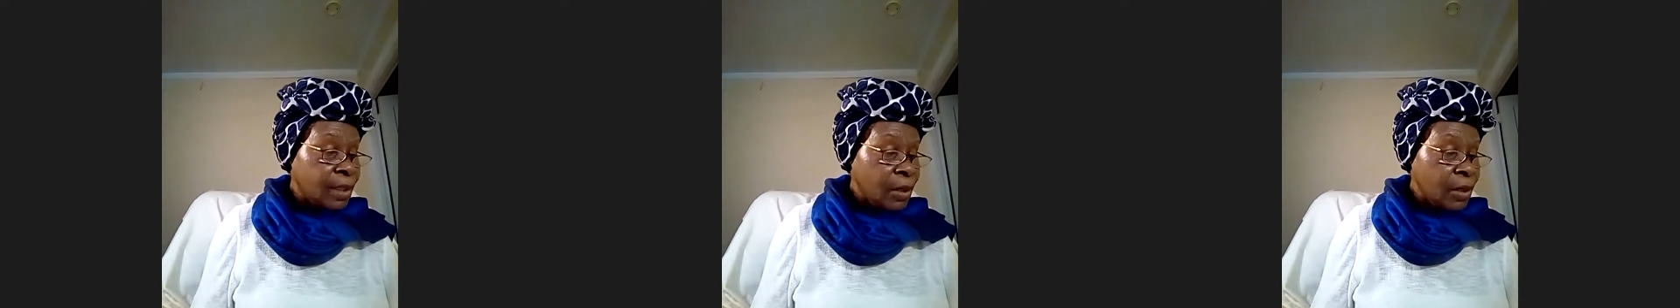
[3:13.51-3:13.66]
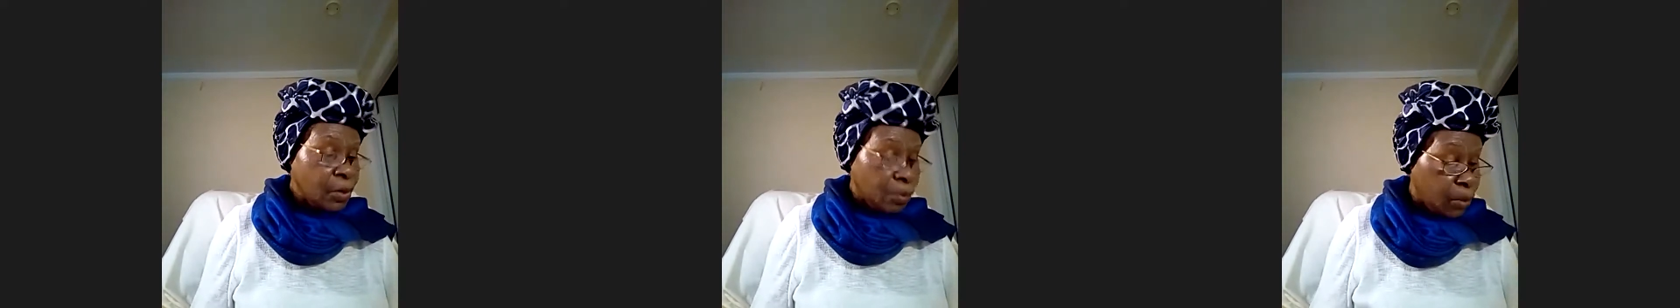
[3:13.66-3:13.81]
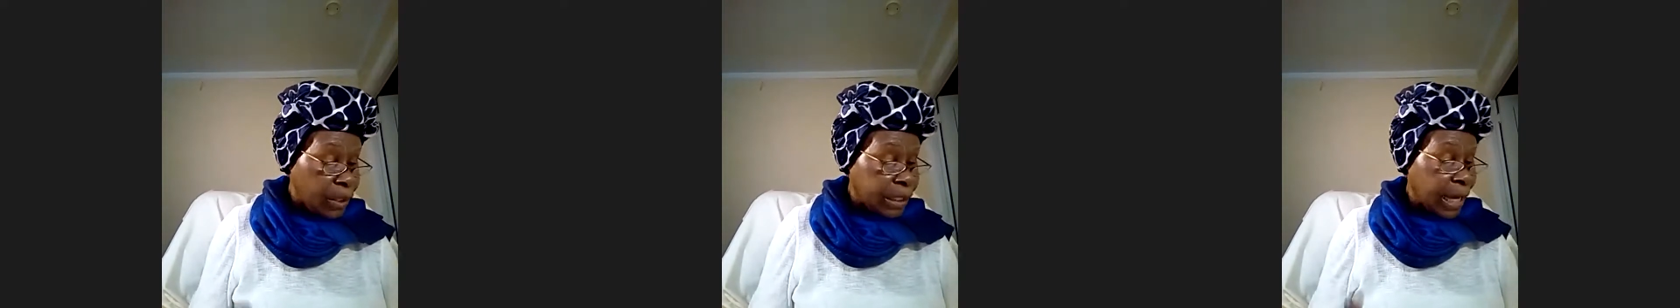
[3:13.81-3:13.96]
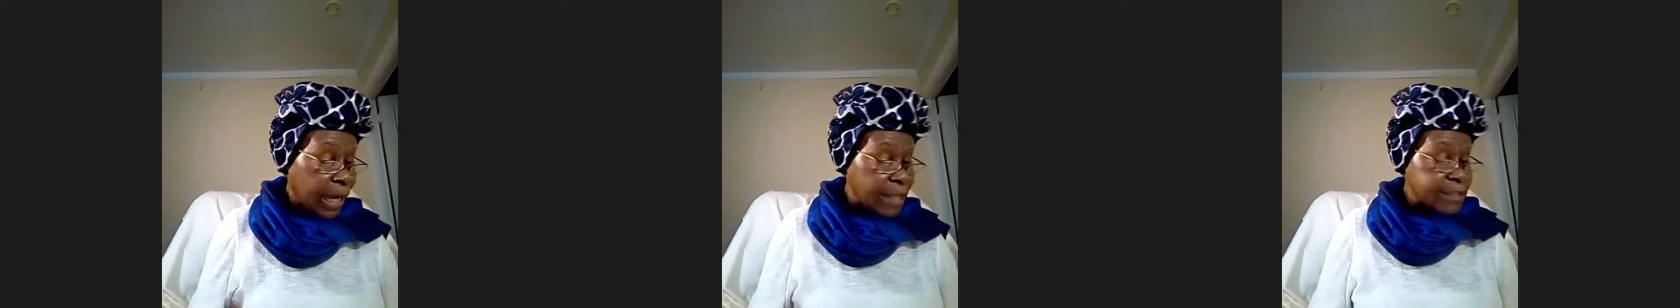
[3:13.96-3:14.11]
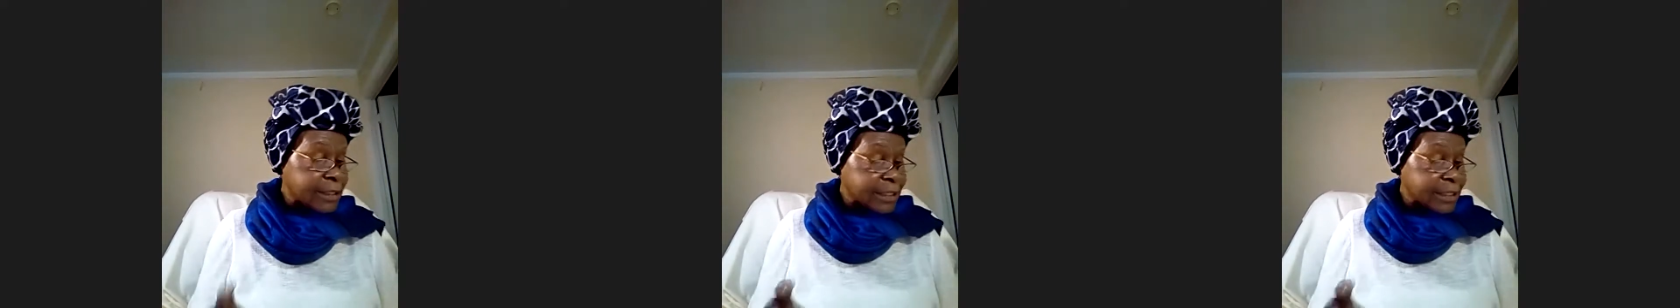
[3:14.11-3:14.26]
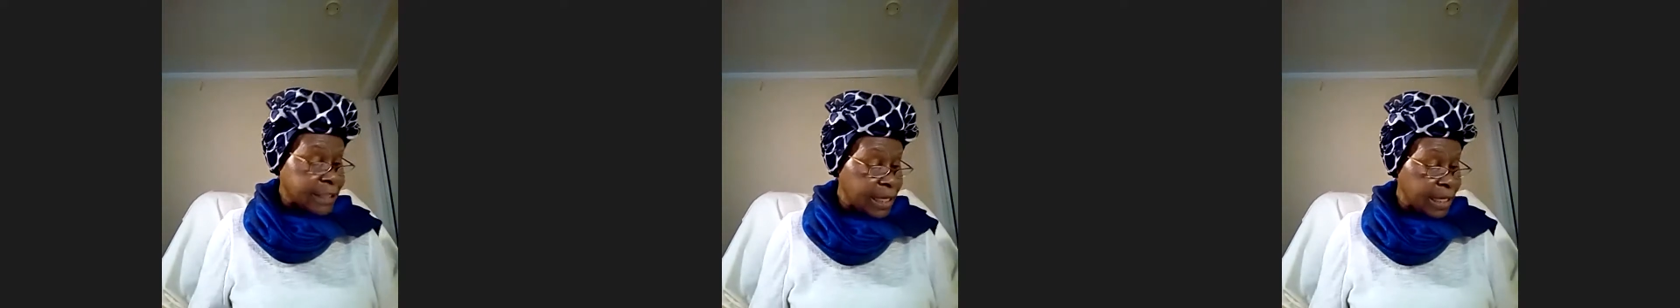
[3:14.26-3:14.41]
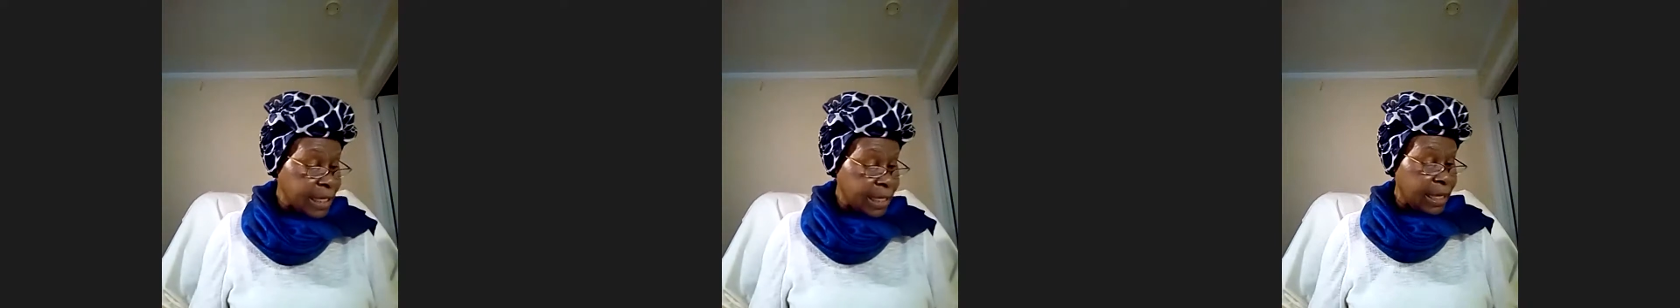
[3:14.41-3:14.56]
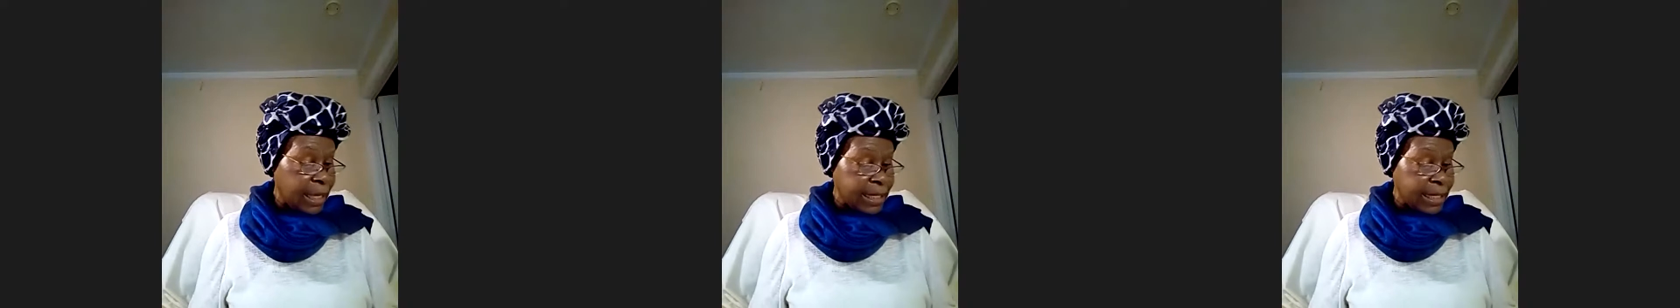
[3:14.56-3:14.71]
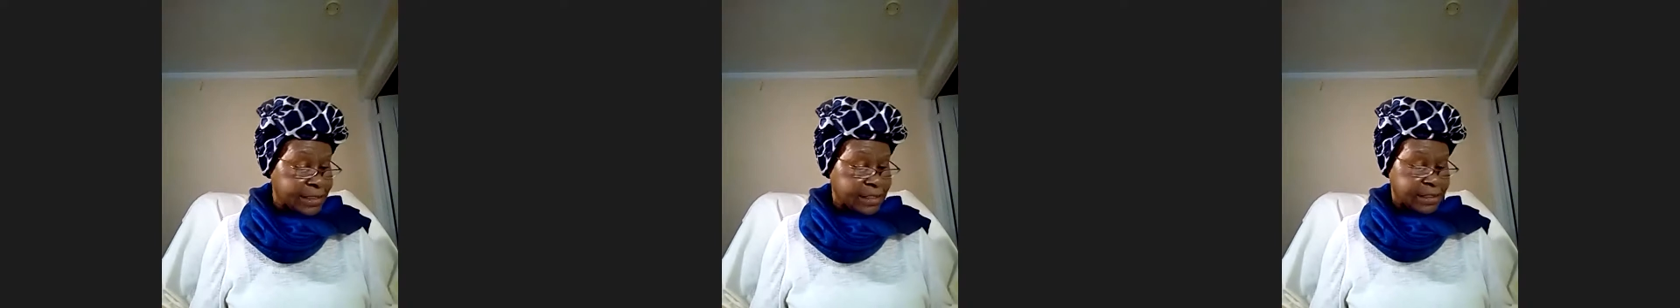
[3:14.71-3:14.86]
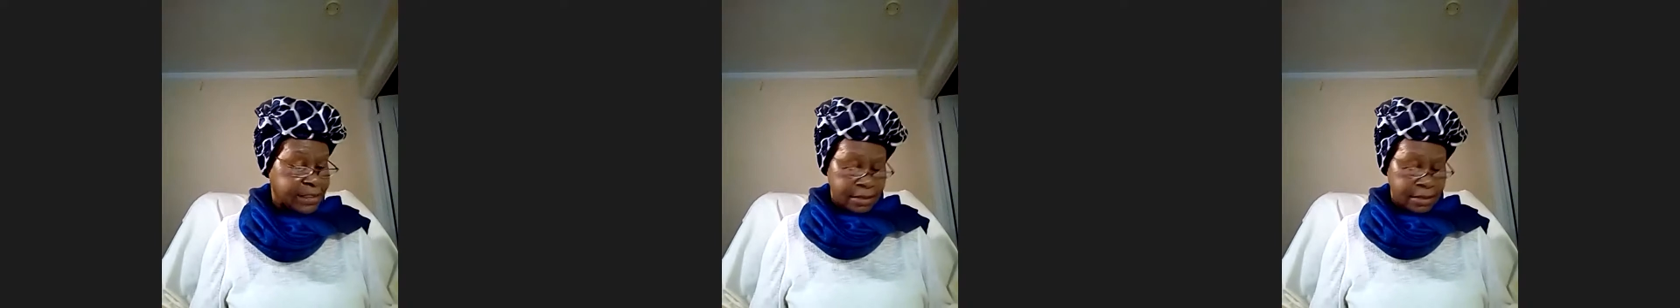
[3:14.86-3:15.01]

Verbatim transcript: we can see it